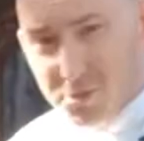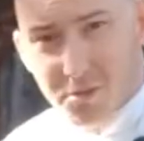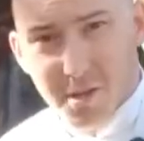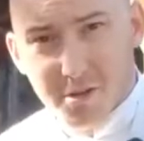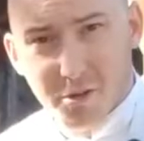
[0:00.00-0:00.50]
sure
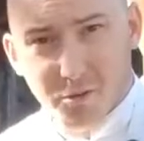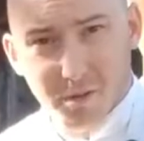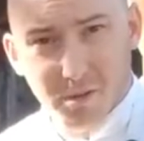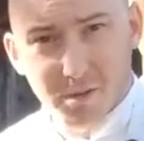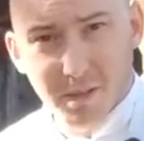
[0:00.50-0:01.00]
that your
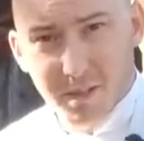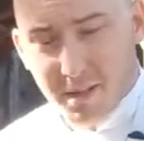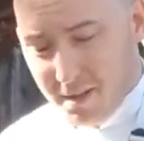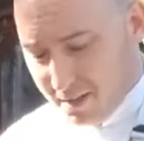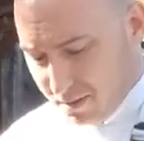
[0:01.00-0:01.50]
grill,
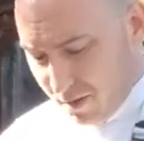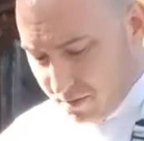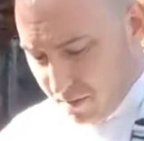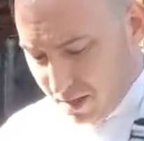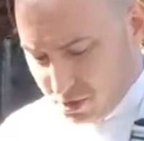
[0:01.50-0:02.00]
you have
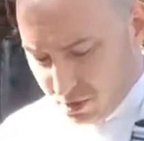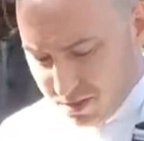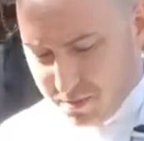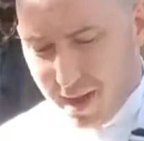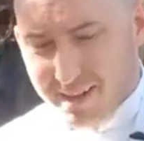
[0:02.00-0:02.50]
to make sure
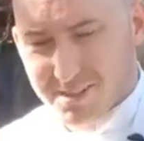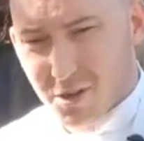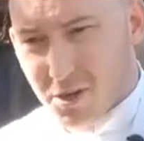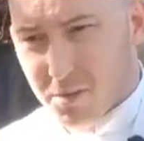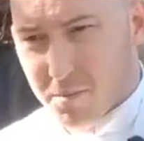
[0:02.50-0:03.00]
these patties
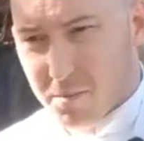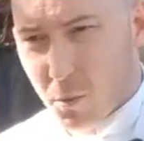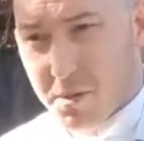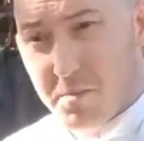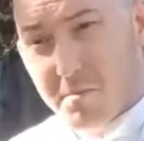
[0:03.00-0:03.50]
are
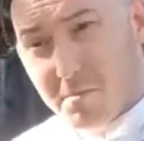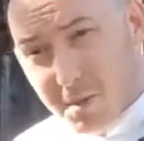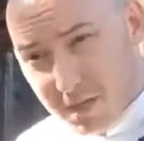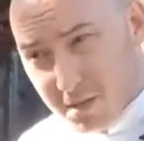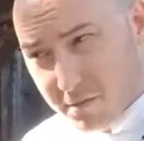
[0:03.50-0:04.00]
going to be
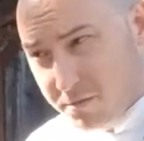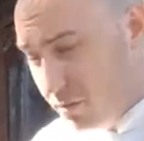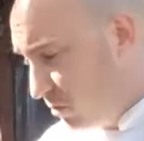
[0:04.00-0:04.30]
big enough